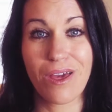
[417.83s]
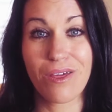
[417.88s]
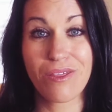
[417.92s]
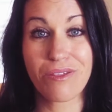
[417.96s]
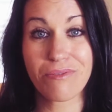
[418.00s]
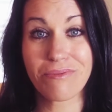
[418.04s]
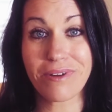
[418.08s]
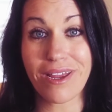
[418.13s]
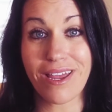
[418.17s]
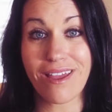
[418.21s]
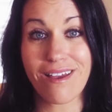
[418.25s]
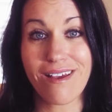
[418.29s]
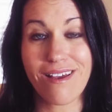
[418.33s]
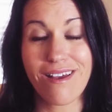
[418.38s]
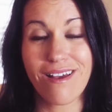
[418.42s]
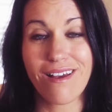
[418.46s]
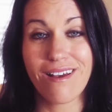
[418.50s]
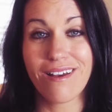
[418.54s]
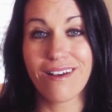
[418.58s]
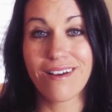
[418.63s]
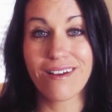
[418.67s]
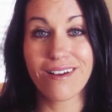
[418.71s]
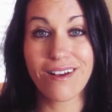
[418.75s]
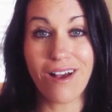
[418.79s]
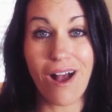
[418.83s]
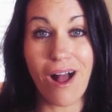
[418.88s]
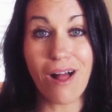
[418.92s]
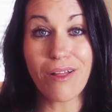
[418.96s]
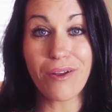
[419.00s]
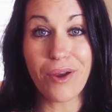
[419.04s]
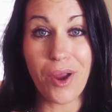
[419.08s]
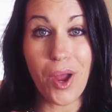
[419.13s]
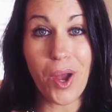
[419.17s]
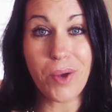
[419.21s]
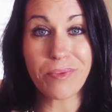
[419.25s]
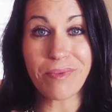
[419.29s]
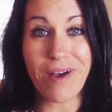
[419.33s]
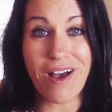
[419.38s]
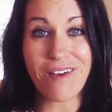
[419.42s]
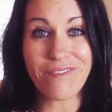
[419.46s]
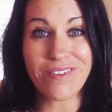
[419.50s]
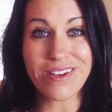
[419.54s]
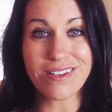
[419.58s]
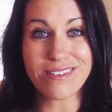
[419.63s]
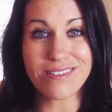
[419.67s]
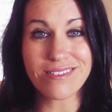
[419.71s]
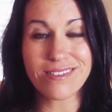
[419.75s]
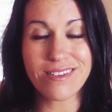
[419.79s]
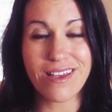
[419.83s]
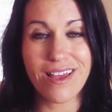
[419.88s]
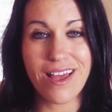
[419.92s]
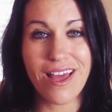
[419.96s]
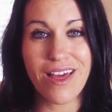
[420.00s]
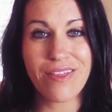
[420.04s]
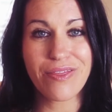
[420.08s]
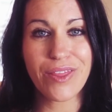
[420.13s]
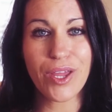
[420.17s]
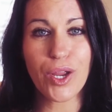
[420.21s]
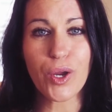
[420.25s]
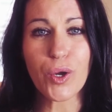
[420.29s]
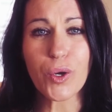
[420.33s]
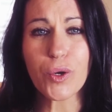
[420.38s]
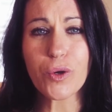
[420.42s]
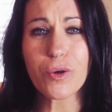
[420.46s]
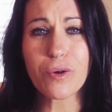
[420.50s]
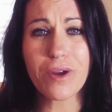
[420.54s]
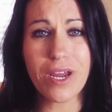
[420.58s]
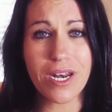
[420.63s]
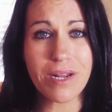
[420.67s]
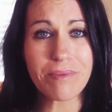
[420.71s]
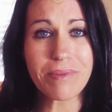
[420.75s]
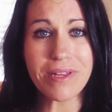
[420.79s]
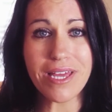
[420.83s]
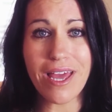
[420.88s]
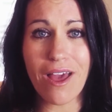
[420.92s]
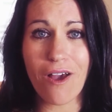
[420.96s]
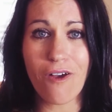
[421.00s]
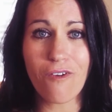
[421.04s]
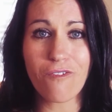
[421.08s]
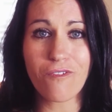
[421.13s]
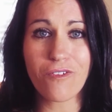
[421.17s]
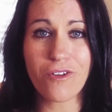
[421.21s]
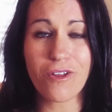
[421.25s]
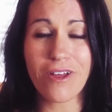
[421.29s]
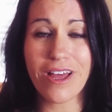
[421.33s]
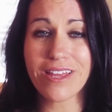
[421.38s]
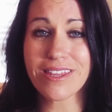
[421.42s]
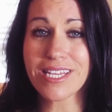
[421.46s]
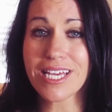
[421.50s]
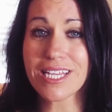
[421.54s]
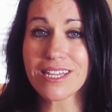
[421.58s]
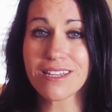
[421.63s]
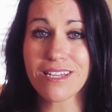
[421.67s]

3, call our home office. They are incredibly helpful and they